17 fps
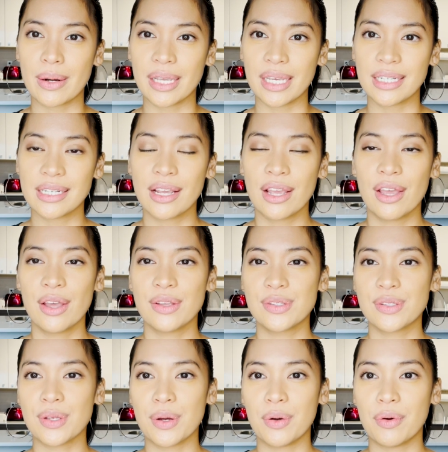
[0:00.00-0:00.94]
it.
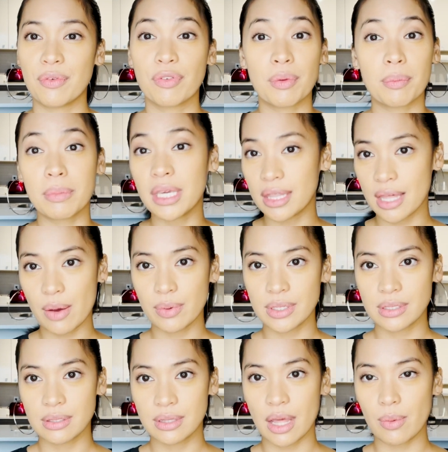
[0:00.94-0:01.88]
So for me, that
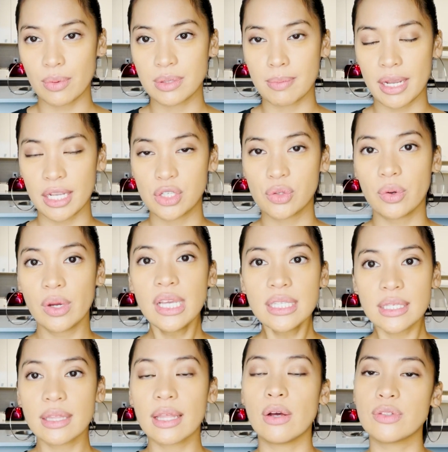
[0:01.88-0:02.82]
was my
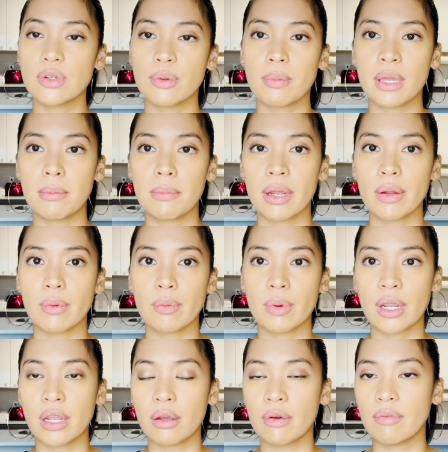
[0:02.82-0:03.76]
choice, and that also made my
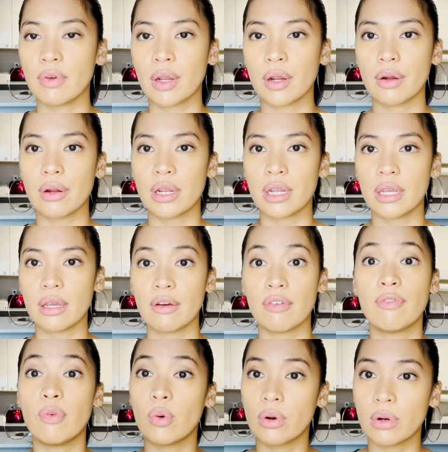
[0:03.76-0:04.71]
ring very
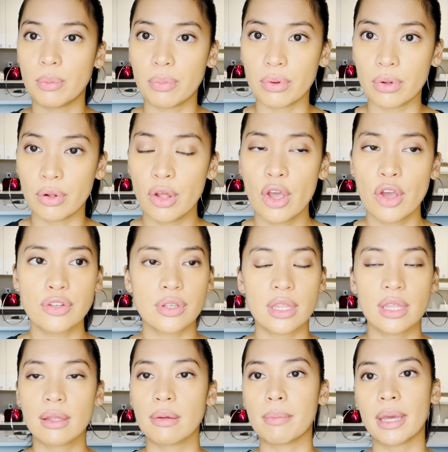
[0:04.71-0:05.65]
affordable. So I
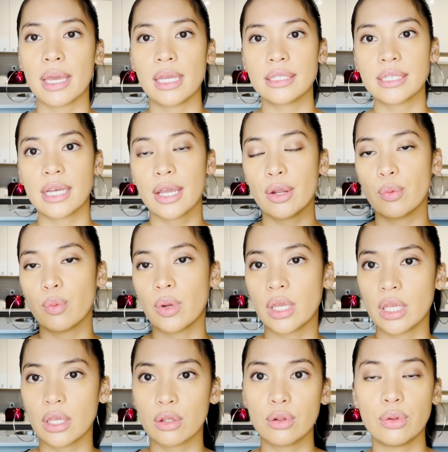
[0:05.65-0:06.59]
think my entire ring,
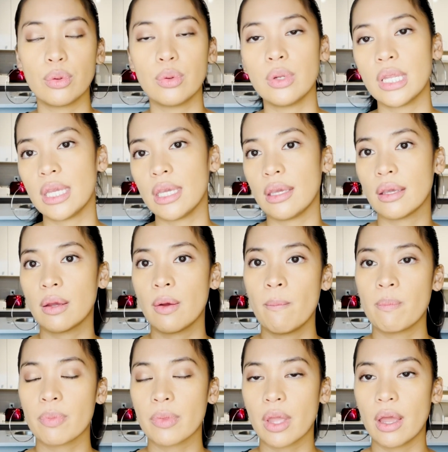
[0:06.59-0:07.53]
including
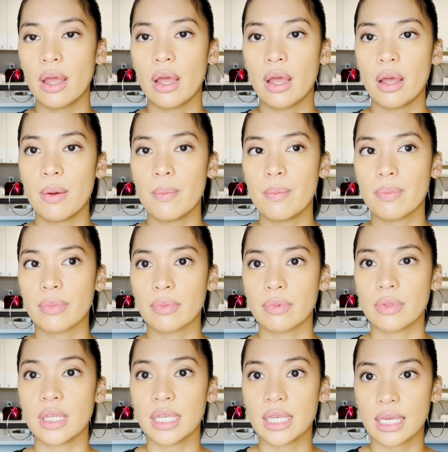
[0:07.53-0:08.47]

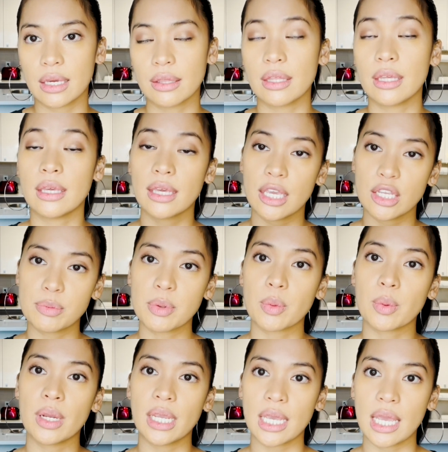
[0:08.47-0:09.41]
the engagement
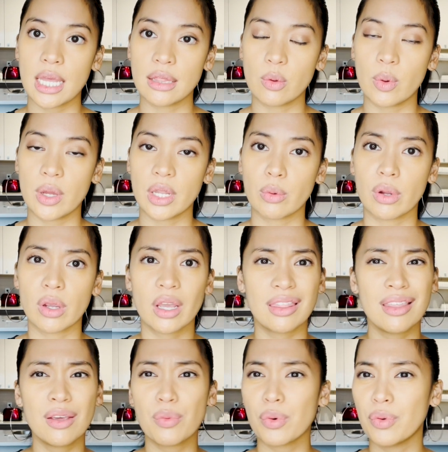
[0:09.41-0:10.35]
ring and the wedding ring, I
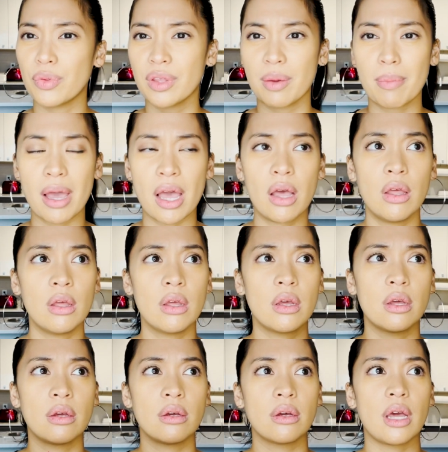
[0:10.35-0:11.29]
think
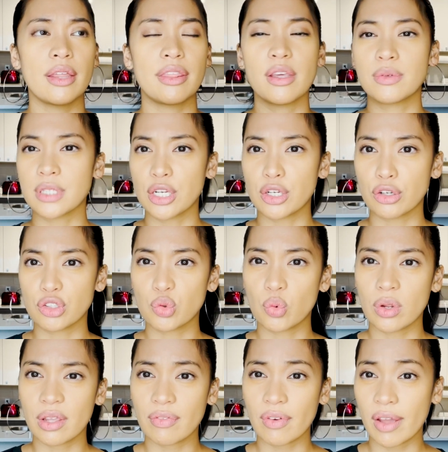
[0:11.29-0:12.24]
it was under
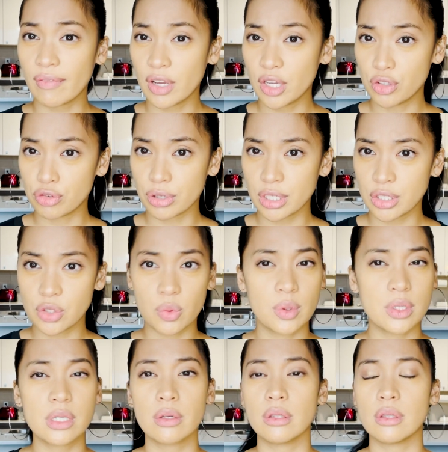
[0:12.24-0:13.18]
$2,500. So it
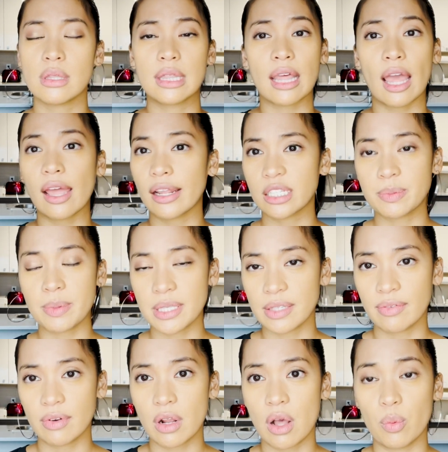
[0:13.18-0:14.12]
wasn't that
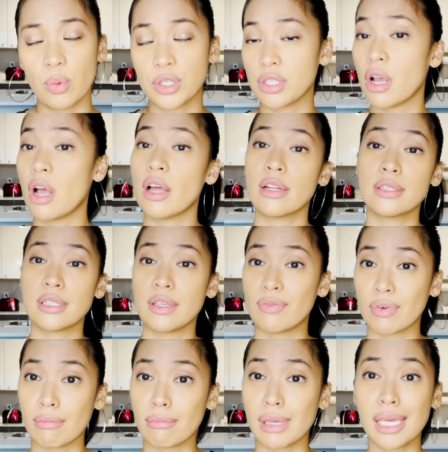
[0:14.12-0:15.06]
expensive at all, which honestly
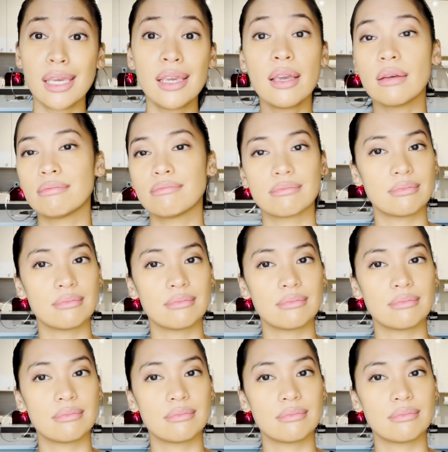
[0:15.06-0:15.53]
for me